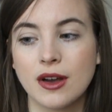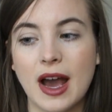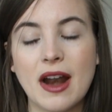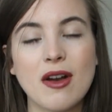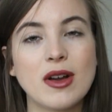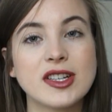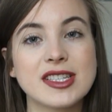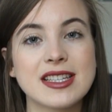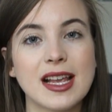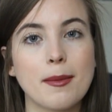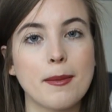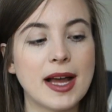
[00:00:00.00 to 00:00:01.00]
I don't know, it just
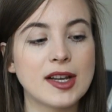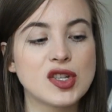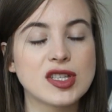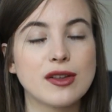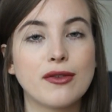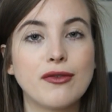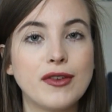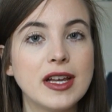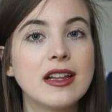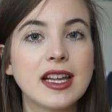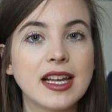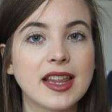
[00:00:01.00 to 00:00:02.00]
like matches the
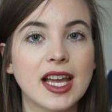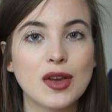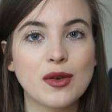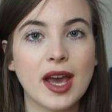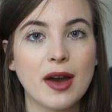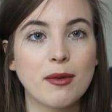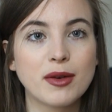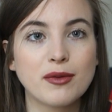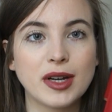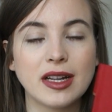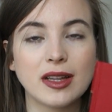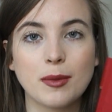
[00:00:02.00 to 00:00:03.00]
feeling that you get when
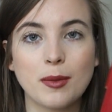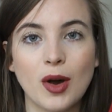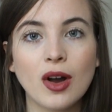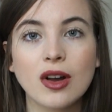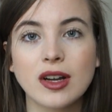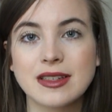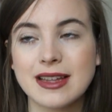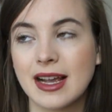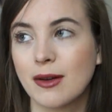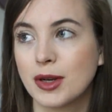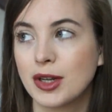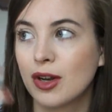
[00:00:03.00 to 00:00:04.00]
reading the book. It's
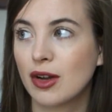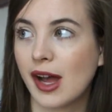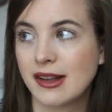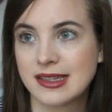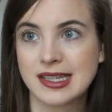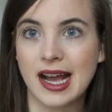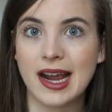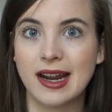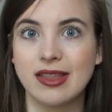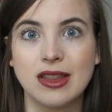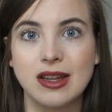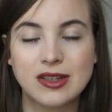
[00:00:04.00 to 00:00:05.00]
like when you look outside
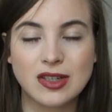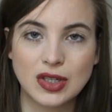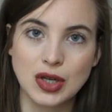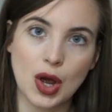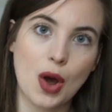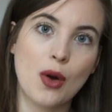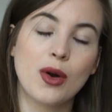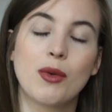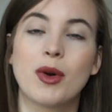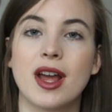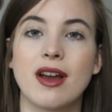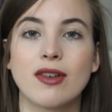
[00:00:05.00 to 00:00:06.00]
at the snow or
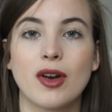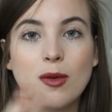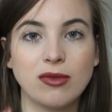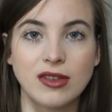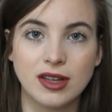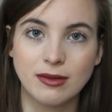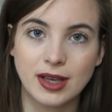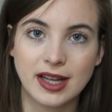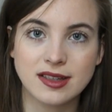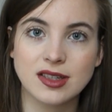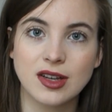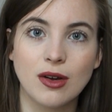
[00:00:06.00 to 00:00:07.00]
whatever. Hopefully we
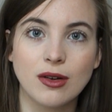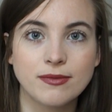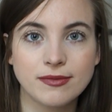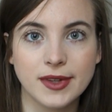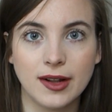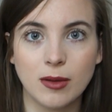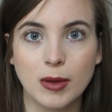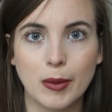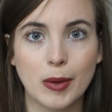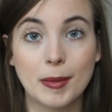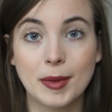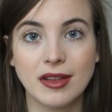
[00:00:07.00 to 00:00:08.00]
get snow. Global
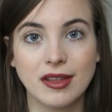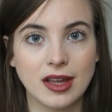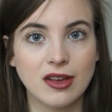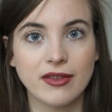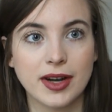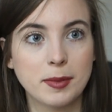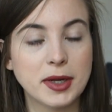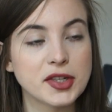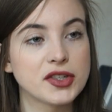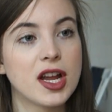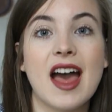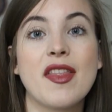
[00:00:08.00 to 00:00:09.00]
warming, thank you very
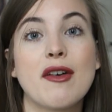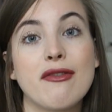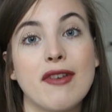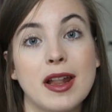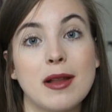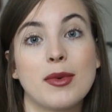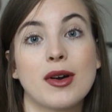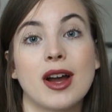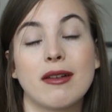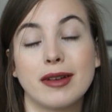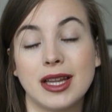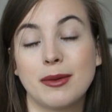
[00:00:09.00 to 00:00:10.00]
much. And the final book
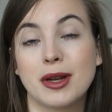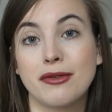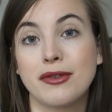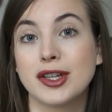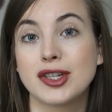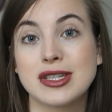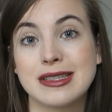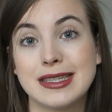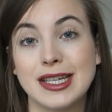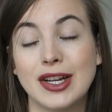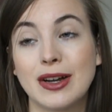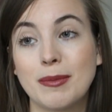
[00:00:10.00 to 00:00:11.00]
I really want to finish
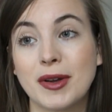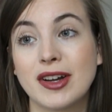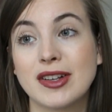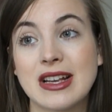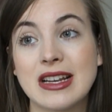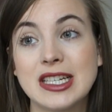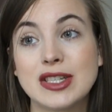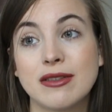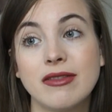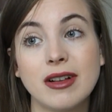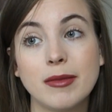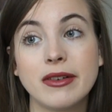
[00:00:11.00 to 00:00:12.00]
this year, because I need to
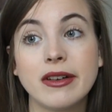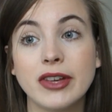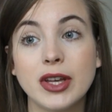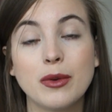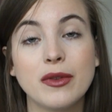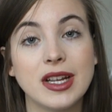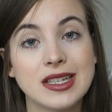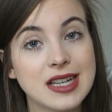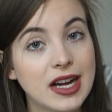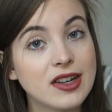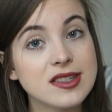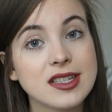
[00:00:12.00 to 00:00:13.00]
film a review on the
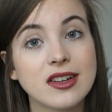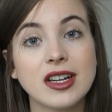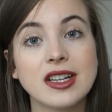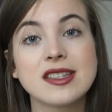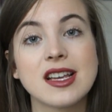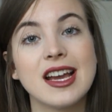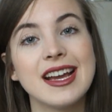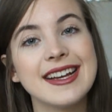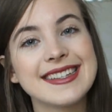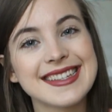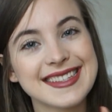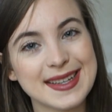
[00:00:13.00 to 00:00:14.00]
entire series,
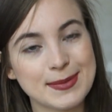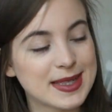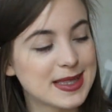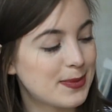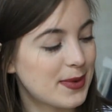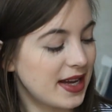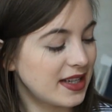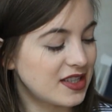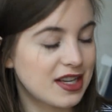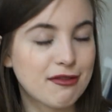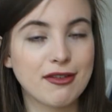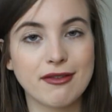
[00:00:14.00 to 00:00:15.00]
is Acceptance by
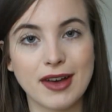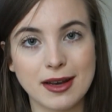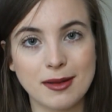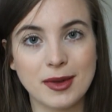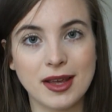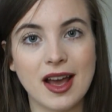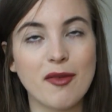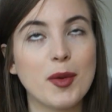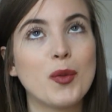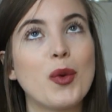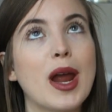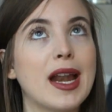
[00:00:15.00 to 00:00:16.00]
Jeff Vandermeer. I've
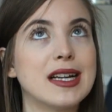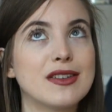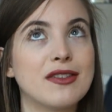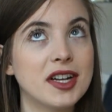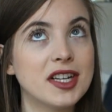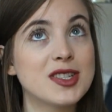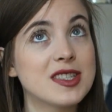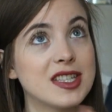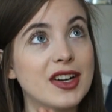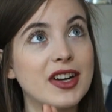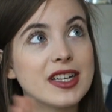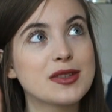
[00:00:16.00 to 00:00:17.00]
been waiting to finish the
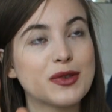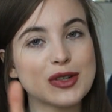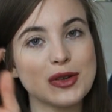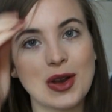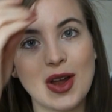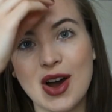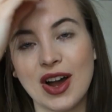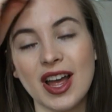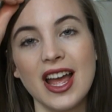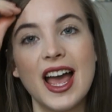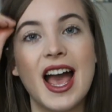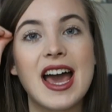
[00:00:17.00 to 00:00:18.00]
series for so long,
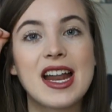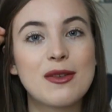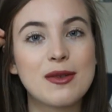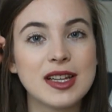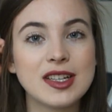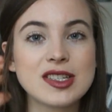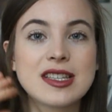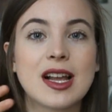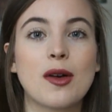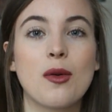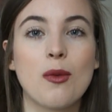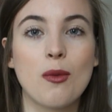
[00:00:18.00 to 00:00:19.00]
and I really just
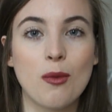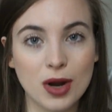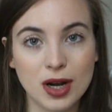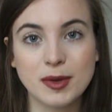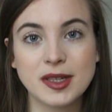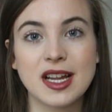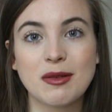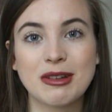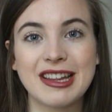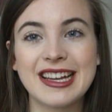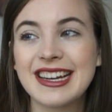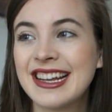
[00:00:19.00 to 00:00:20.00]
like want to be done
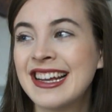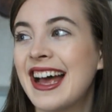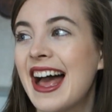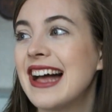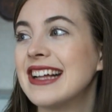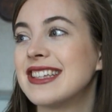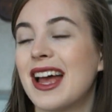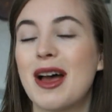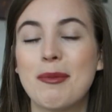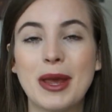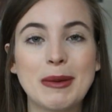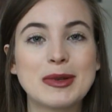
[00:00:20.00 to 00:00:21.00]
with it
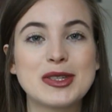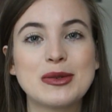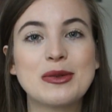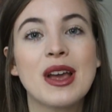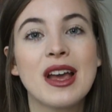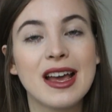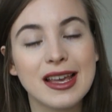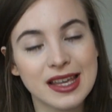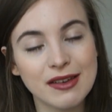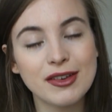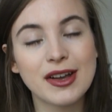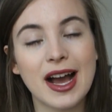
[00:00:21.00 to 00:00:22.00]
and be able to
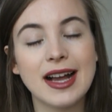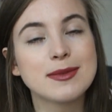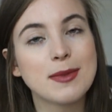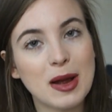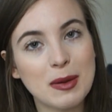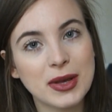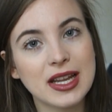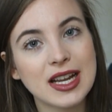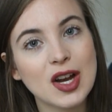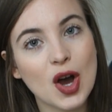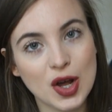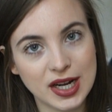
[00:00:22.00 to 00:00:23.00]
give you guys my
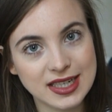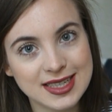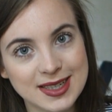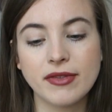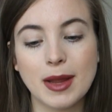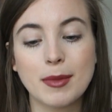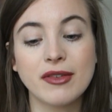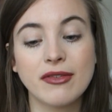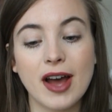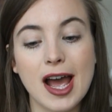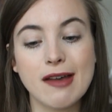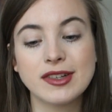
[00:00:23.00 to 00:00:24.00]
opinion on it. Number
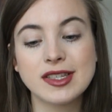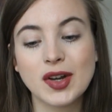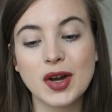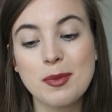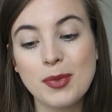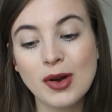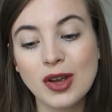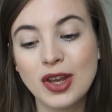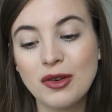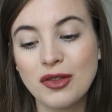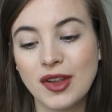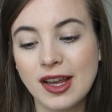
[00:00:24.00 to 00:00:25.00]
five, is there a book
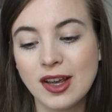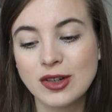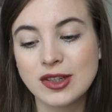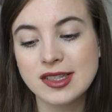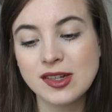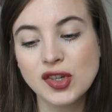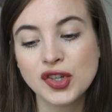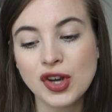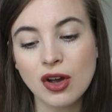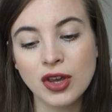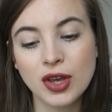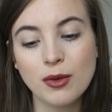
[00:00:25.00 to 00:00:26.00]
you think could still
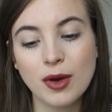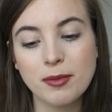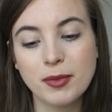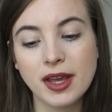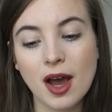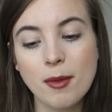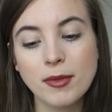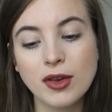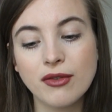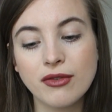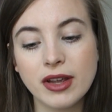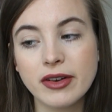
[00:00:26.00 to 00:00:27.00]
shock you and become
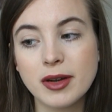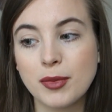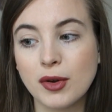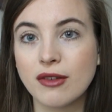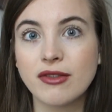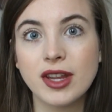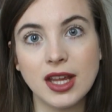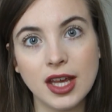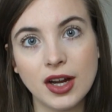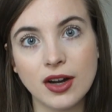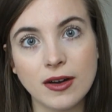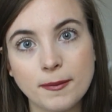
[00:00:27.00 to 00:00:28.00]
your favorite book of the
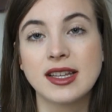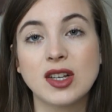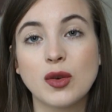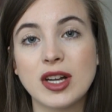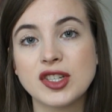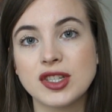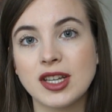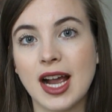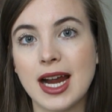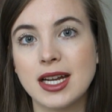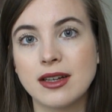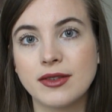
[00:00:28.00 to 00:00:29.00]
year? The question
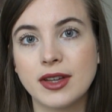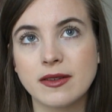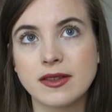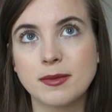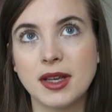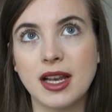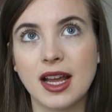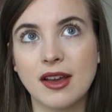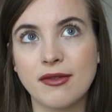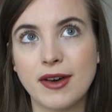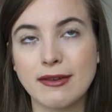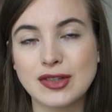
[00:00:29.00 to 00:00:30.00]
kind of gives me like
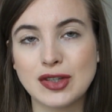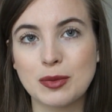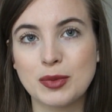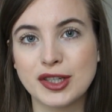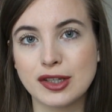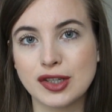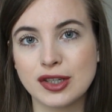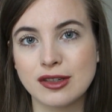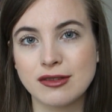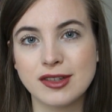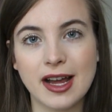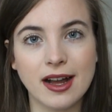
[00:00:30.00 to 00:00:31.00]
five-star
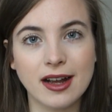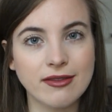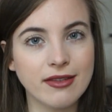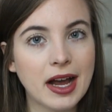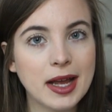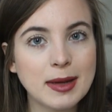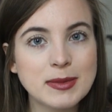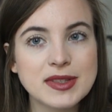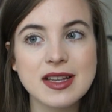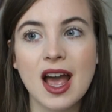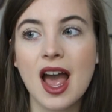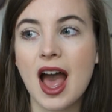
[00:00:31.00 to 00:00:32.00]
prediction tag
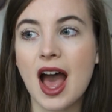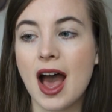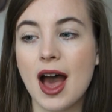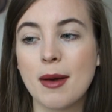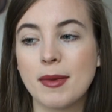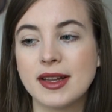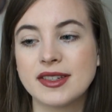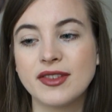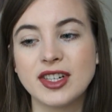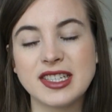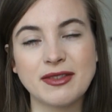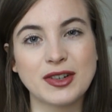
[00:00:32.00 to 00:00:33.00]
vibes. It's
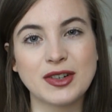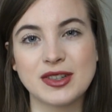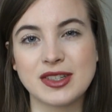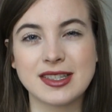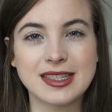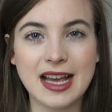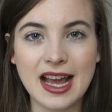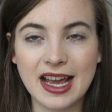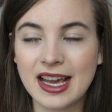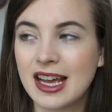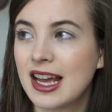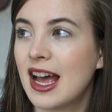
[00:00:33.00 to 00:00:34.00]
very difficult to
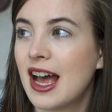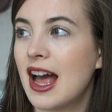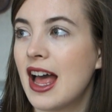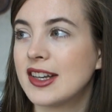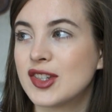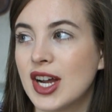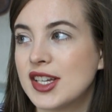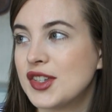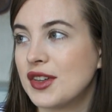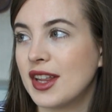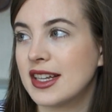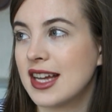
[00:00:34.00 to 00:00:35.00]
say. I tried
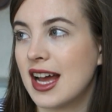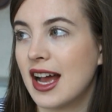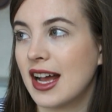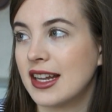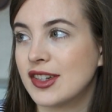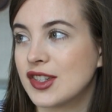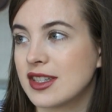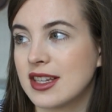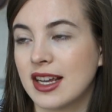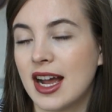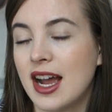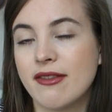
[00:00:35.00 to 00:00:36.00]
doing that tag and it's just
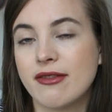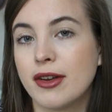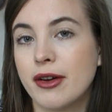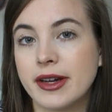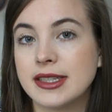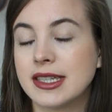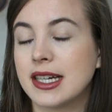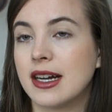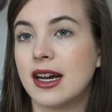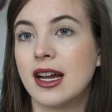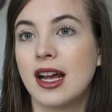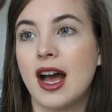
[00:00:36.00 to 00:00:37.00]
like, I have no idea.